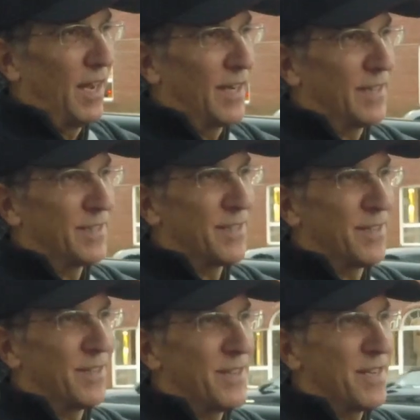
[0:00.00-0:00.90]
I
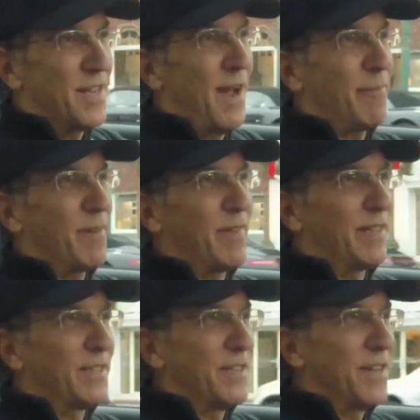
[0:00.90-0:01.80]
considered the adaptive
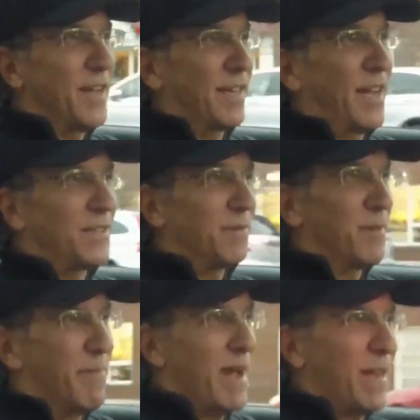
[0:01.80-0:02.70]
LED headlights
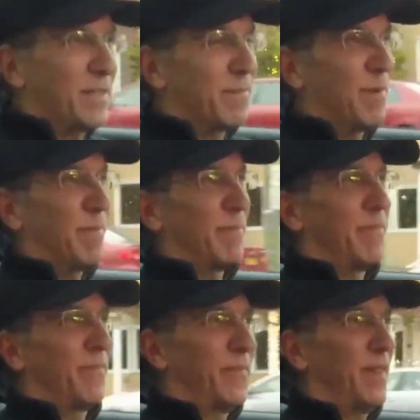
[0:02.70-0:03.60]
with the
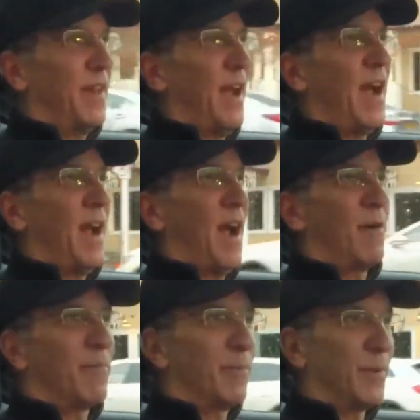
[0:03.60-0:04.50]
maximum
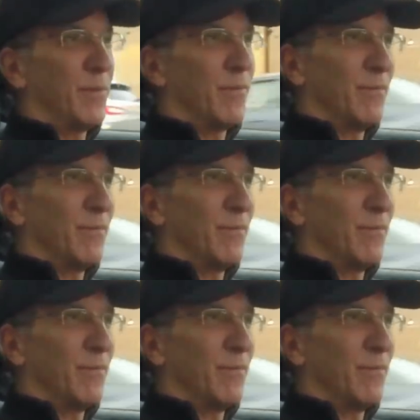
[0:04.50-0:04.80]
output